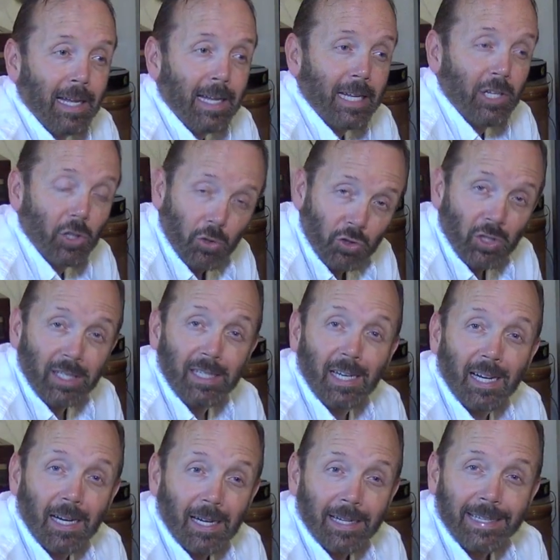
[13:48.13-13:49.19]
he usually
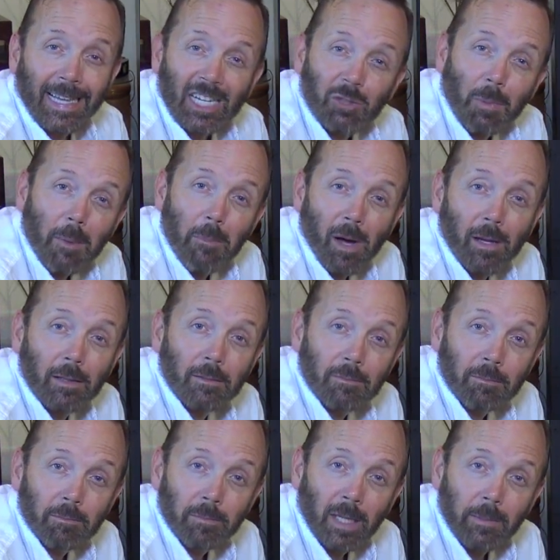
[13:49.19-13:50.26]
uh, kicks my butt,
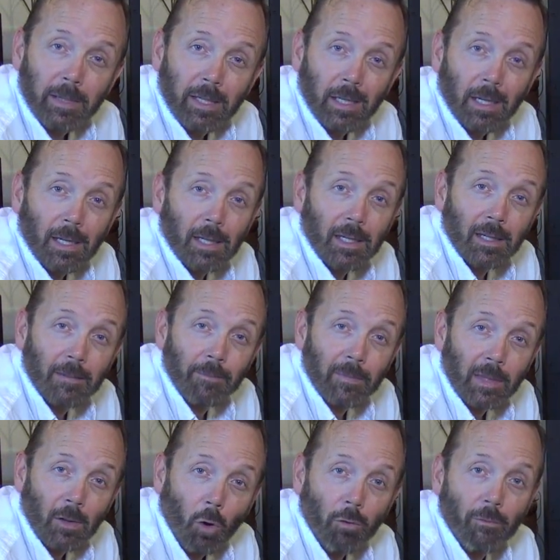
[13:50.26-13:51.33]
maybe uh,
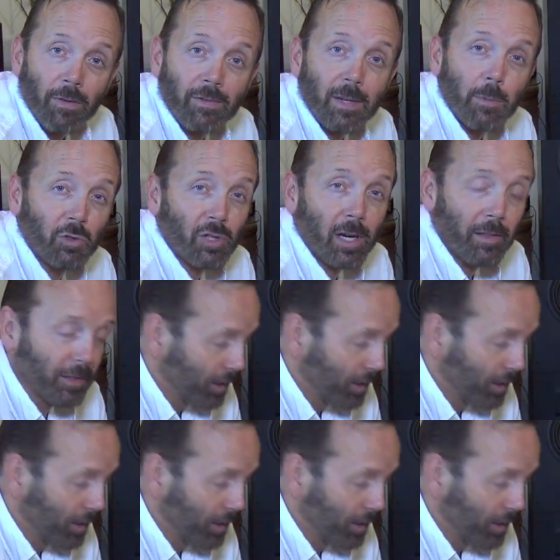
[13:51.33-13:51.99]
over 50% of the